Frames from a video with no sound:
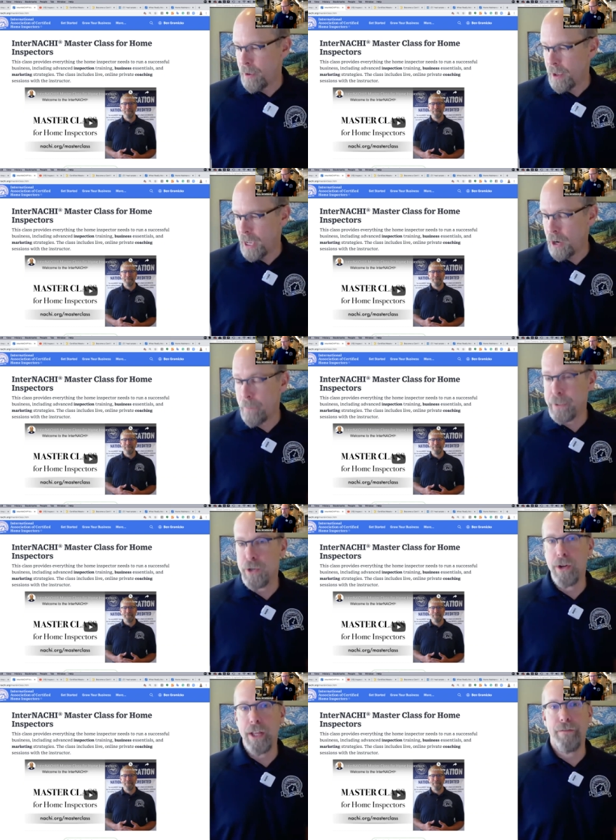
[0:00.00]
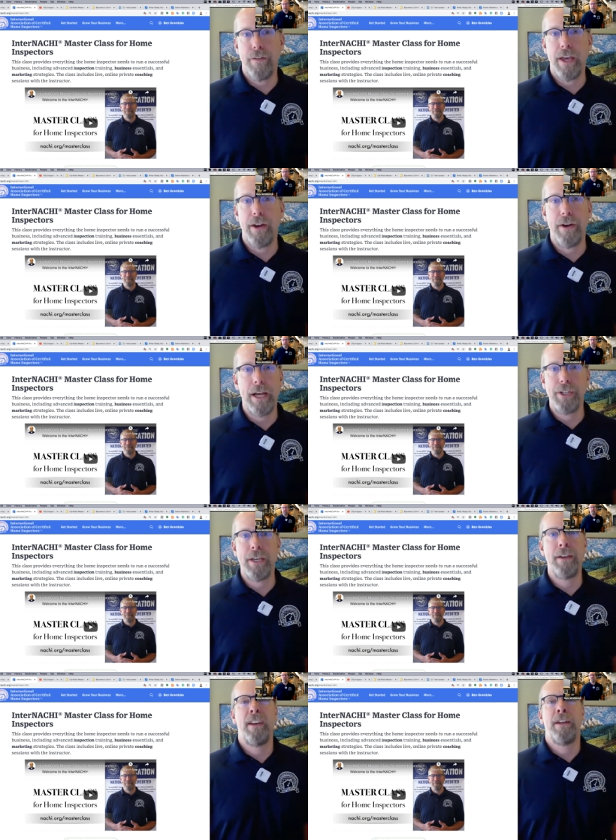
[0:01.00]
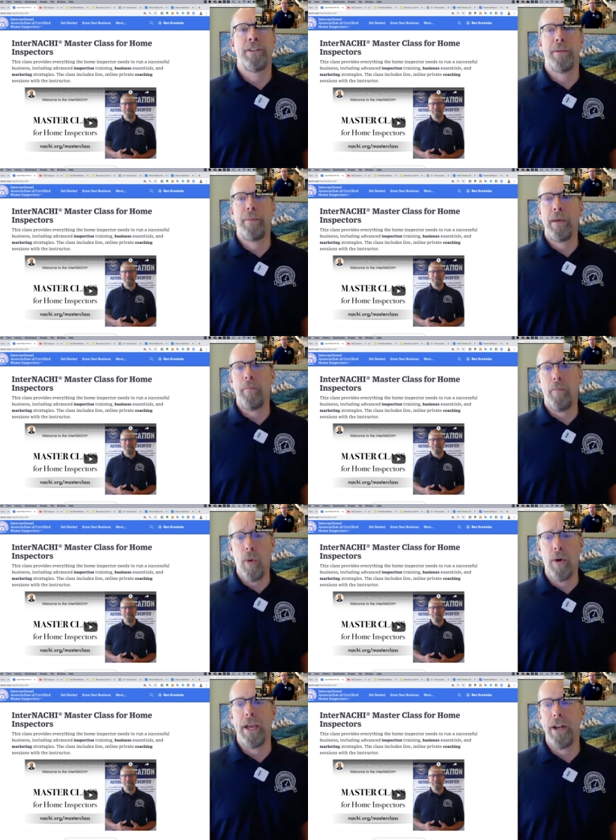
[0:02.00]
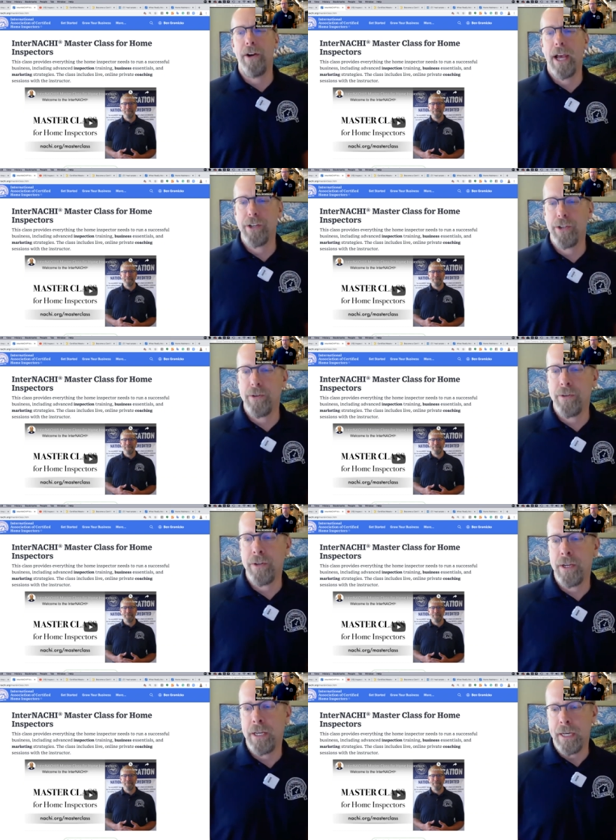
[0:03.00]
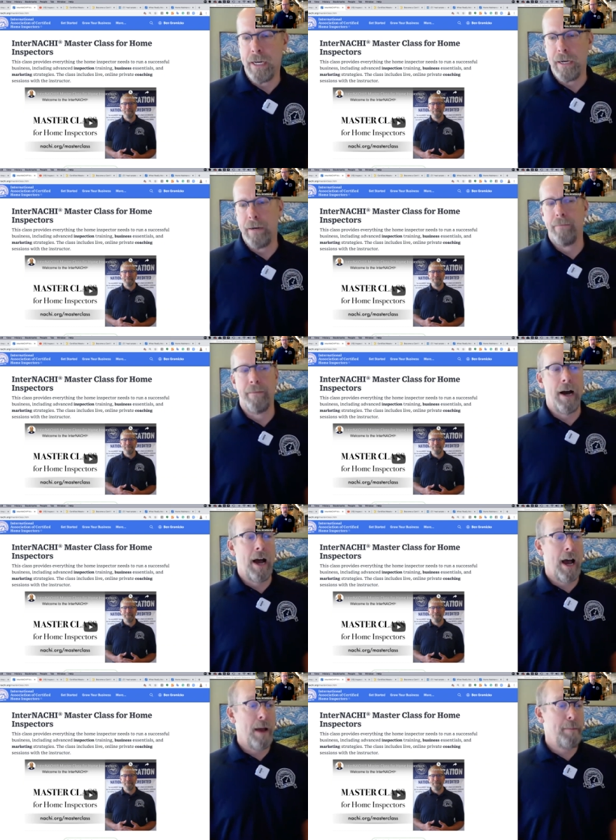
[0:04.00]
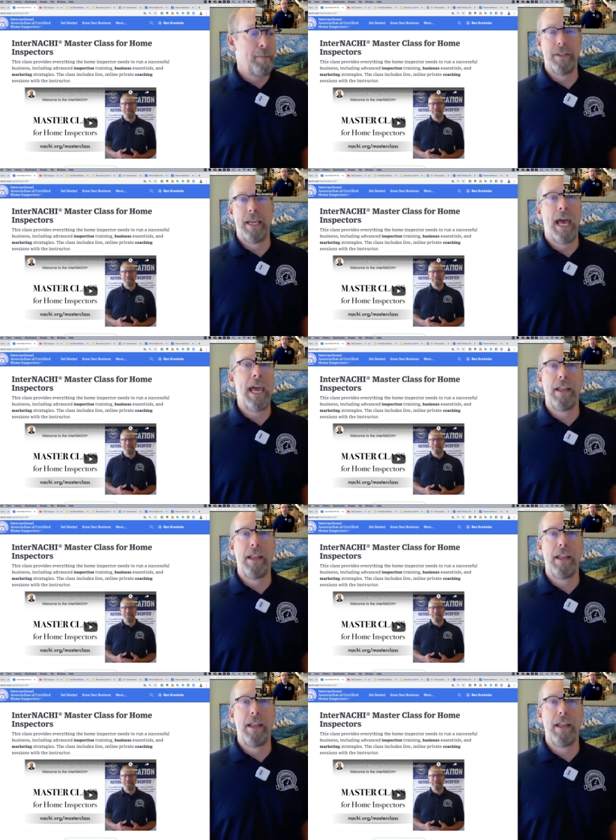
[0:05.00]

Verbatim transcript: an opportunity for InterNACHI to be more international. Um, I personally hate